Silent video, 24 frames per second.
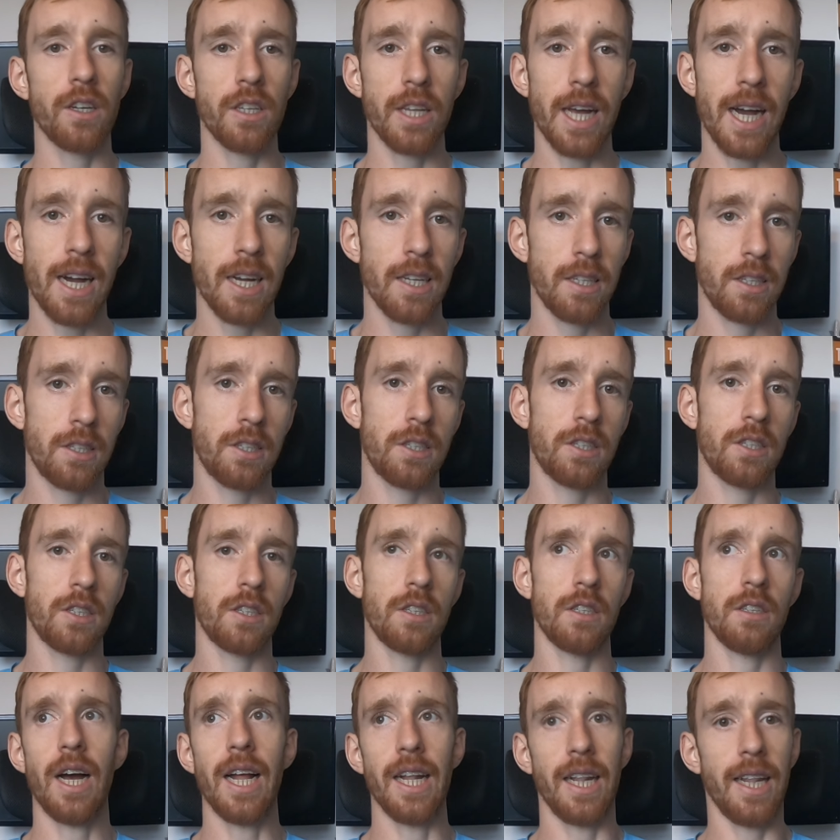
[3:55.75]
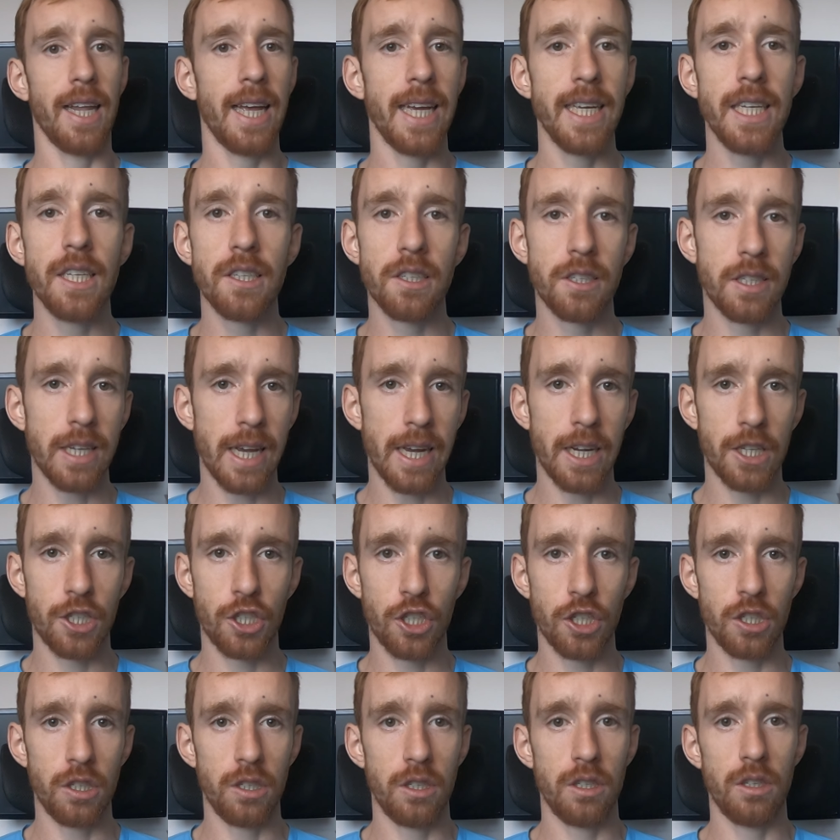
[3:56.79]
that's a light
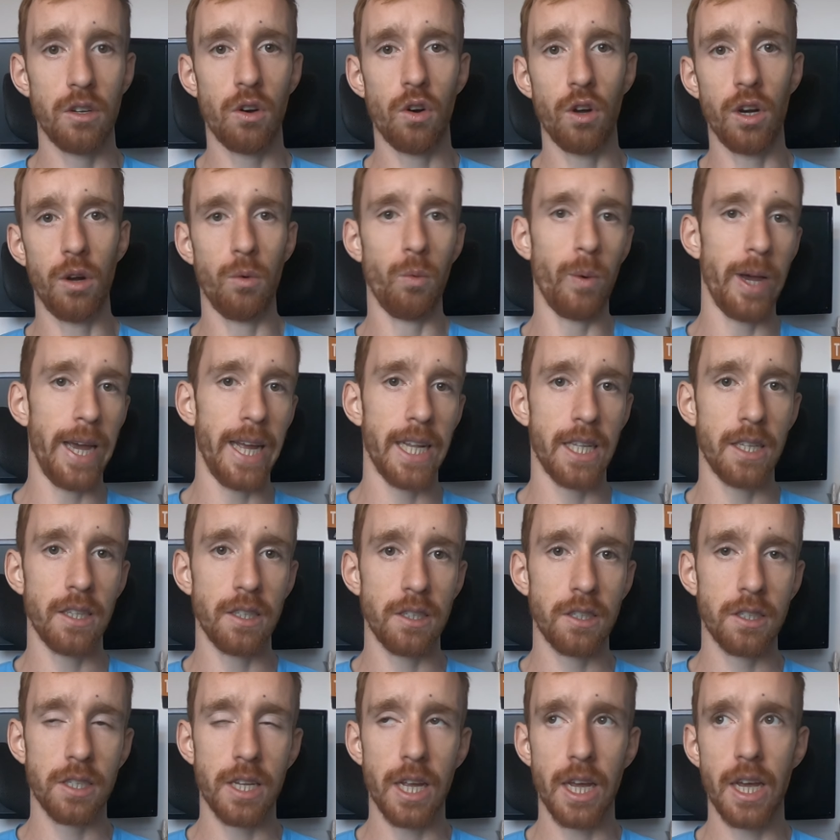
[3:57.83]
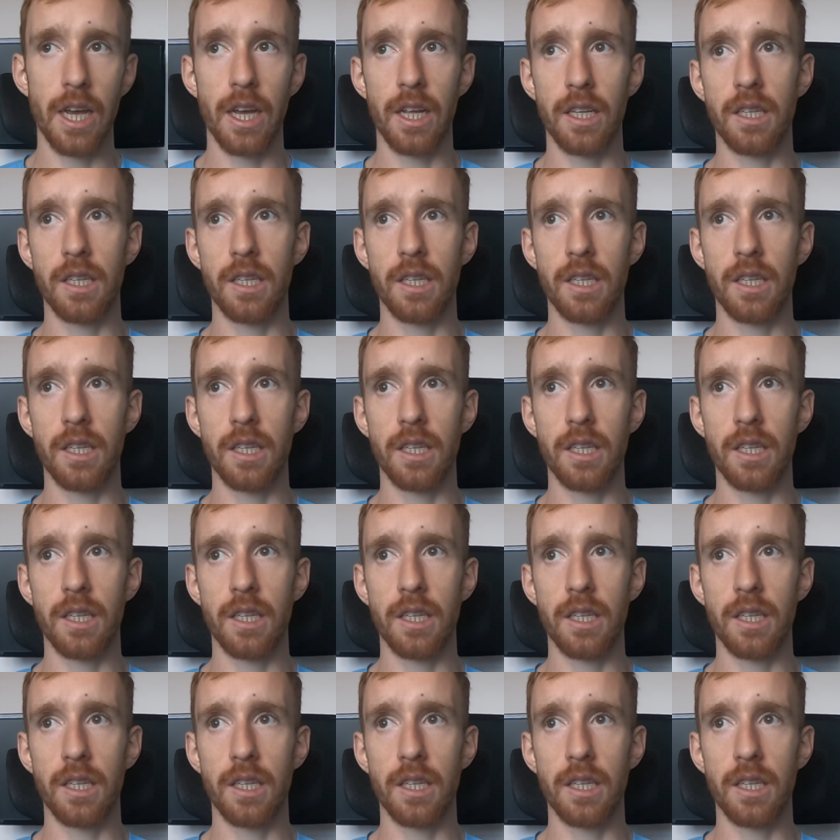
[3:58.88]
session on a Wednesday,